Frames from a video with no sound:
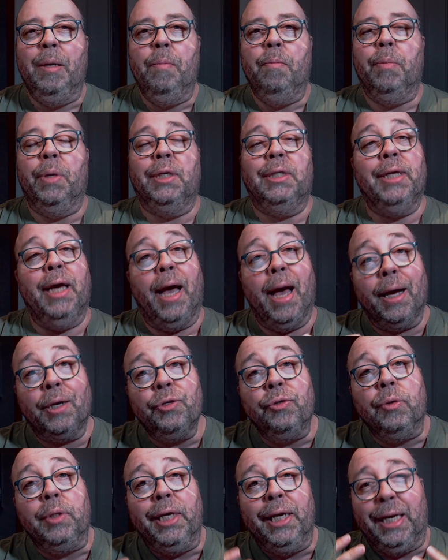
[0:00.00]
but to
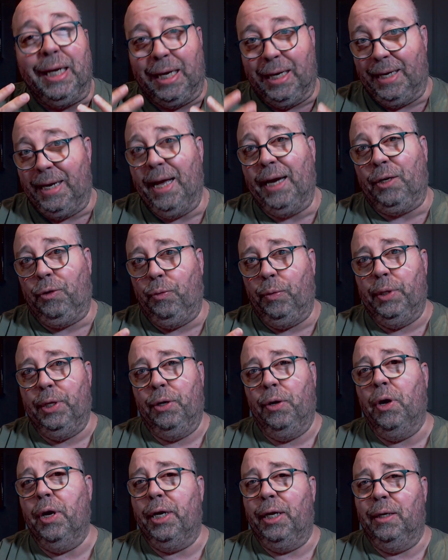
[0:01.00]
actually connect with
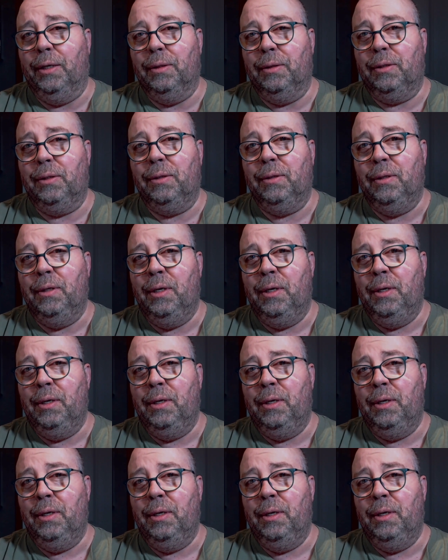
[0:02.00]
an audience.